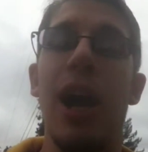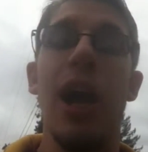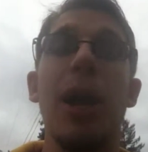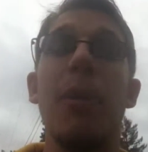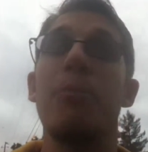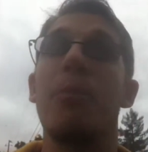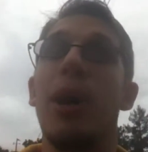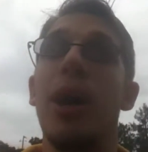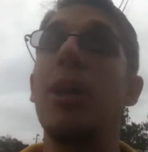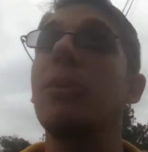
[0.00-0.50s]
I
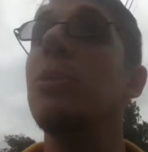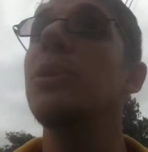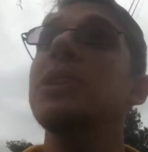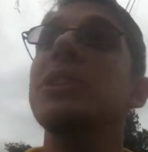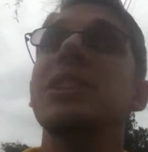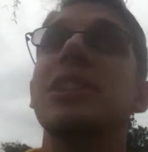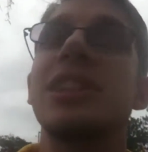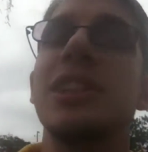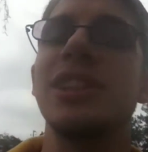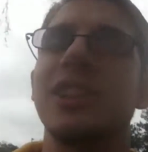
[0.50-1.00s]
might
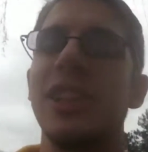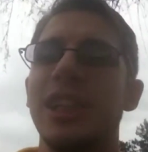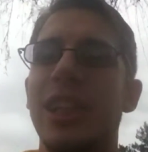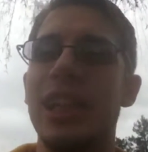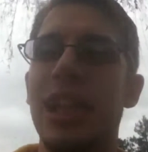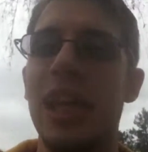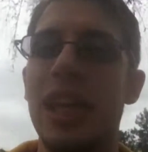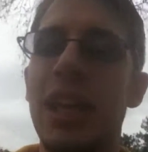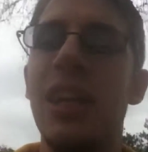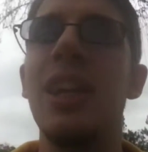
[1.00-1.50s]
want to see
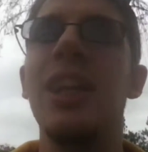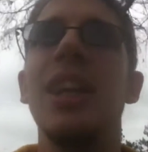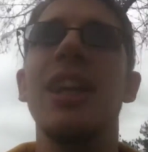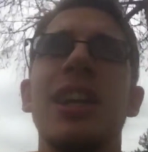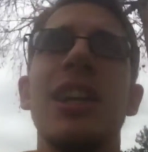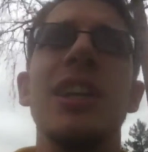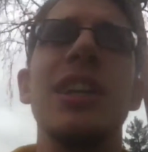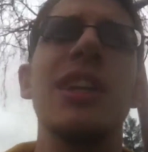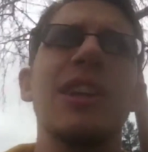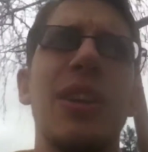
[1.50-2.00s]
that,
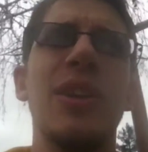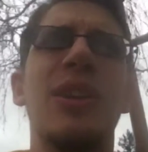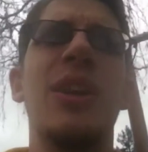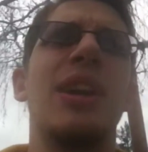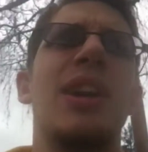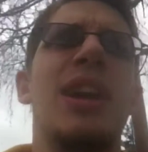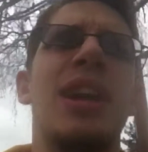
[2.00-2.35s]
you know.